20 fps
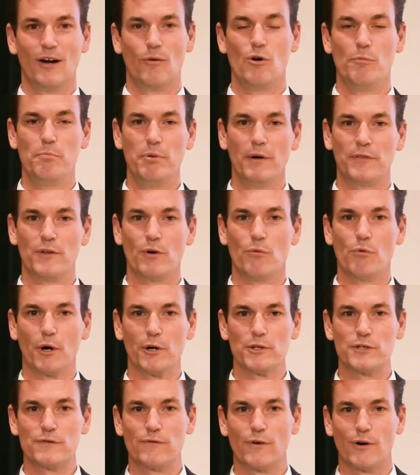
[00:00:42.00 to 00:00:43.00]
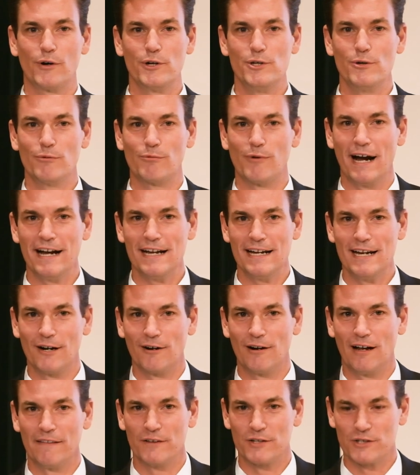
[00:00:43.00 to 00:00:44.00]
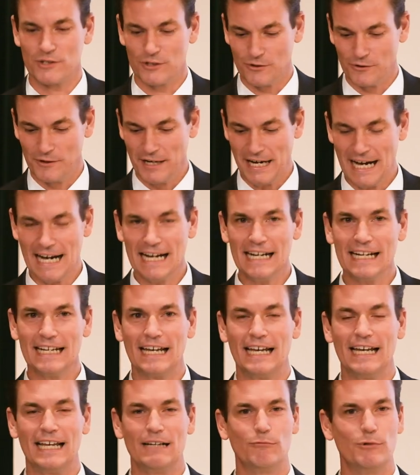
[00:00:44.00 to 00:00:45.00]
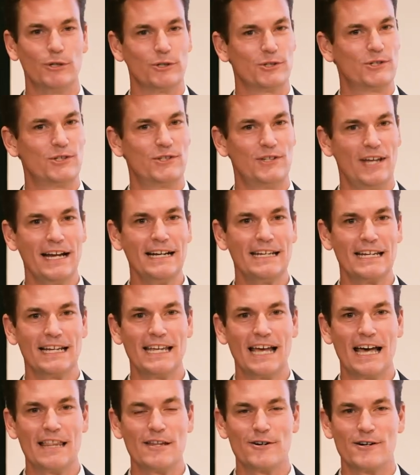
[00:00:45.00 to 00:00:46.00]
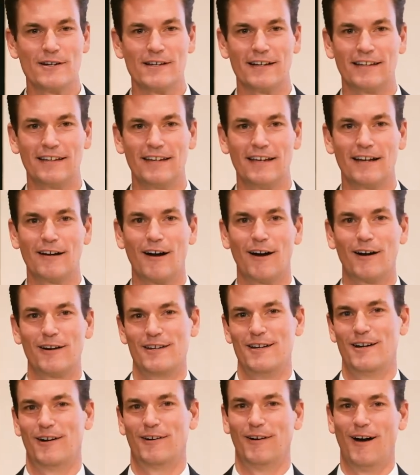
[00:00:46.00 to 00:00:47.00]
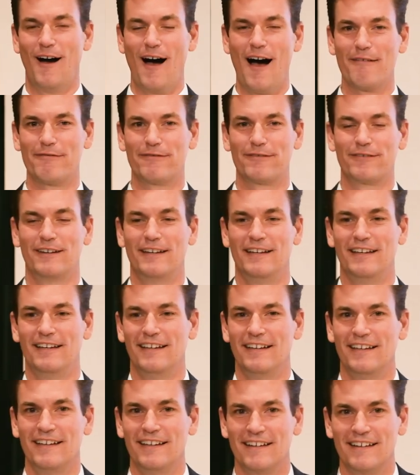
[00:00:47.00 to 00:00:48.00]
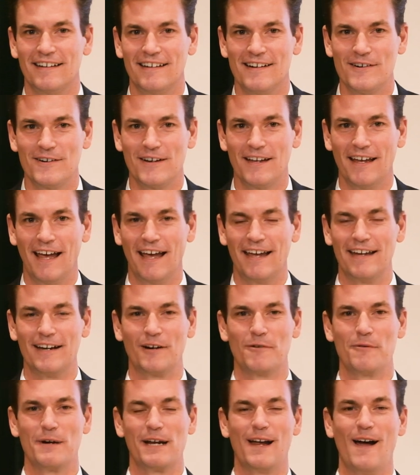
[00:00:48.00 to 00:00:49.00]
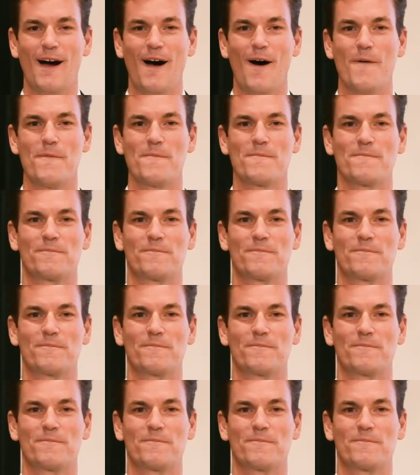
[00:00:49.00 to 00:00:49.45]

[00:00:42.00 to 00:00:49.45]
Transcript: We'll put the words for you right here on the screen, and we'll sing together to kick our year off. Okay, here we go.